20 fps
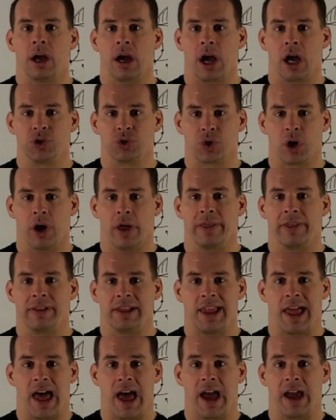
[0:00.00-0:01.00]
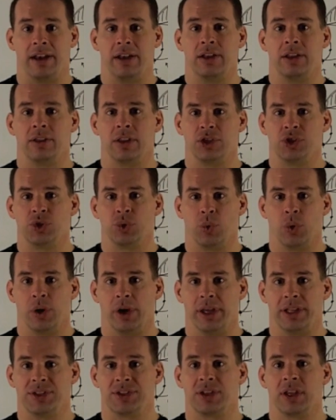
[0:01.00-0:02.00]
I draw the line that
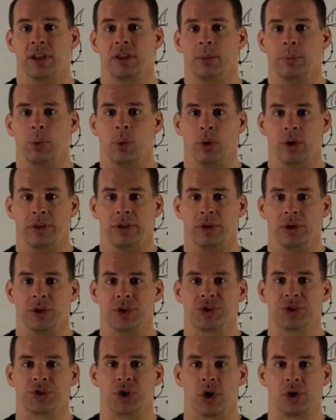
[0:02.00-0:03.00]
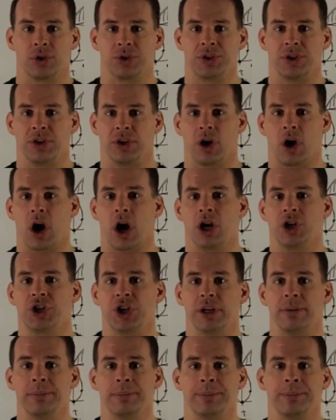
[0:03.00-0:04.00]
joins the point on the unit circle to the
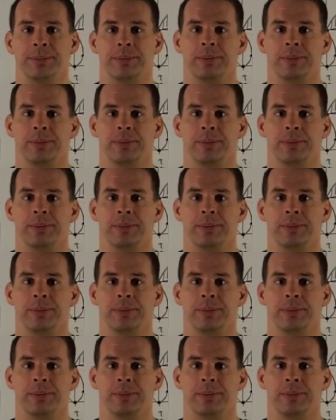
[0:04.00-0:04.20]
origin.